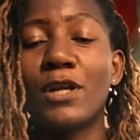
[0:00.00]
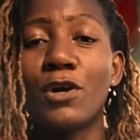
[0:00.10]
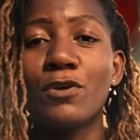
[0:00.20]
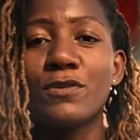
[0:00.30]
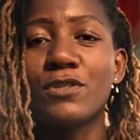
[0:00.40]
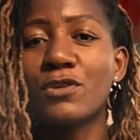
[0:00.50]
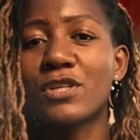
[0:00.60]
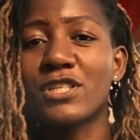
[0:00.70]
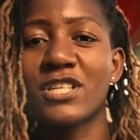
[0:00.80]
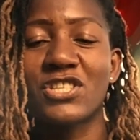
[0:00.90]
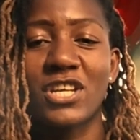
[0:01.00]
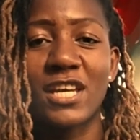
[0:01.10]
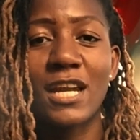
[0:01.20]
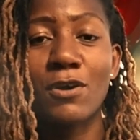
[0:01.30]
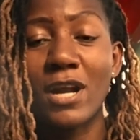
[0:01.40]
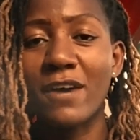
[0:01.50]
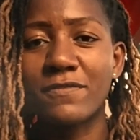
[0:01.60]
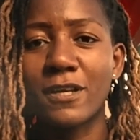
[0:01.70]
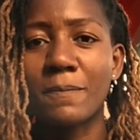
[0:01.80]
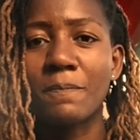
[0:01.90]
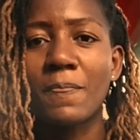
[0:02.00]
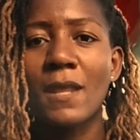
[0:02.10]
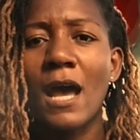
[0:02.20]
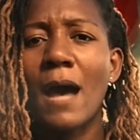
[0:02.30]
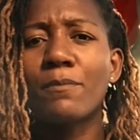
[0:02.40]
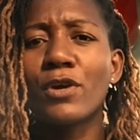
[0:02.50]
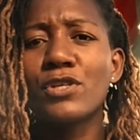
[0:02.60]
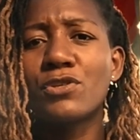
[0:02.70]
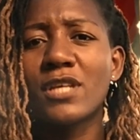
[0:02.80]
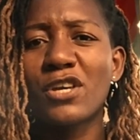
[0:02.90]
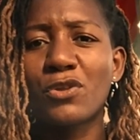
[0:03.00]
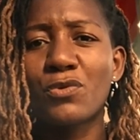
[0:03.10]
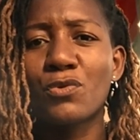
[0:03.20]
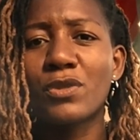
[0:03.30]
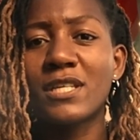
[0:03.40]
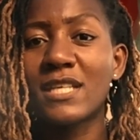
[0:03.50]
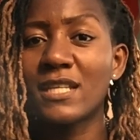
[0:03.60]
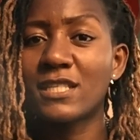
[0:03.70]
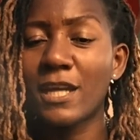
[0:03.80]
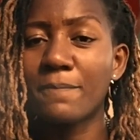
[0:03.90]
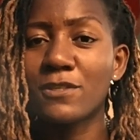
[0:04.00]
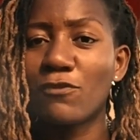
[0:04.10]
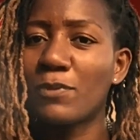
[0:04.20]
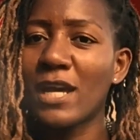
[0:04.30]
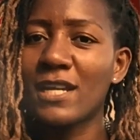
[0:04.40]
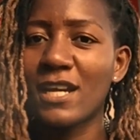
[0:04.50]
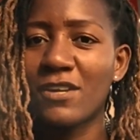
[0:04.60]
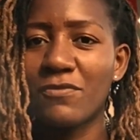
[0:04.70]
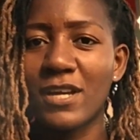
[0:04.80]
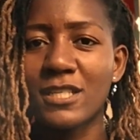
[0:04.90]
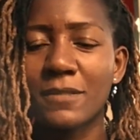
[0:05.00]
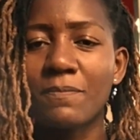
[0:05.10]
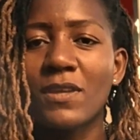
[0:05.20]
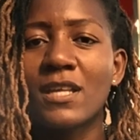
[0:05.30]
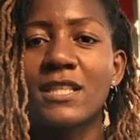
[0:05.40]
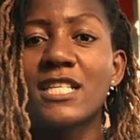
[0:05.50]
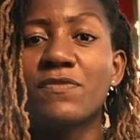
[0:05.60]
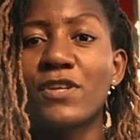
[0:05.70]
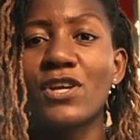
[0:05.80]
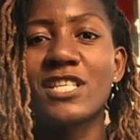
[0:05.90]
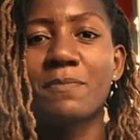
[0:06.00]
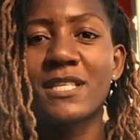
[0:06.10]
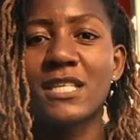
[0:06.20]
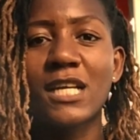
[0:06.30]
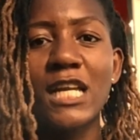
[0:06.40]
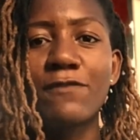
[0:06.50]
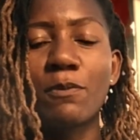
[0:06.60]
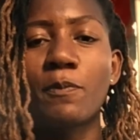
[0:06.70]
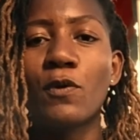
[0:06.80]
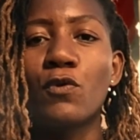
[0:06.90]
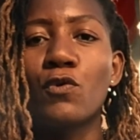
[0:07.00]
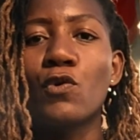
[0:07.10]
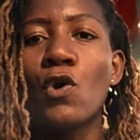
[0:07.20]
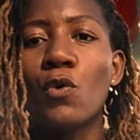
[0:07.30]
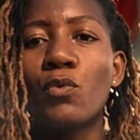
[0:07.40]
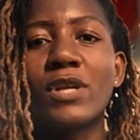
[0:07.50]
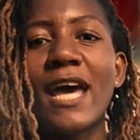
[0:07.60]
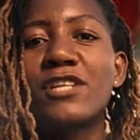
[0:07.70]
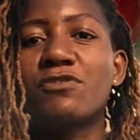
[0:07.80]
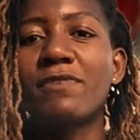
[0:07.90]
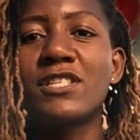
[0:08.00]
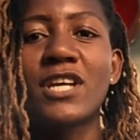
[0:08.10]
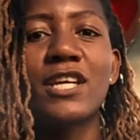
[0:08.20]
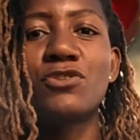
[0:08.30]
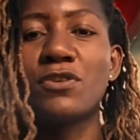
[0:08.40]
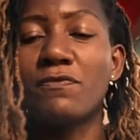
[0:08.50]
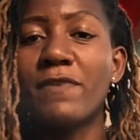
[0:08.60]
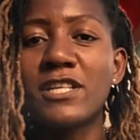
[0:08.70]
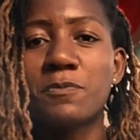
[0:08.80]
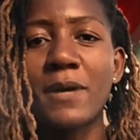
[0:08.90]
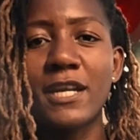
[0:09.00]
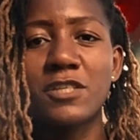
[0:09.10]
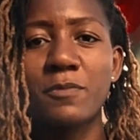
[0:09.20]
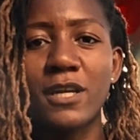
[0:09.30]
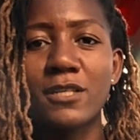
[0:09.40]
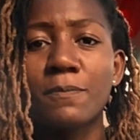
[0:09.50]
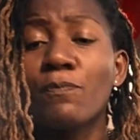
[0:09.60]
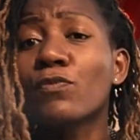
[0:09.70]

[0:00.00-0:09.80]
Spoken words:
below, so you can just check it out after. I'm going to take you through the 10 steps of planning an event. This video is basically for people who would like to venture into event management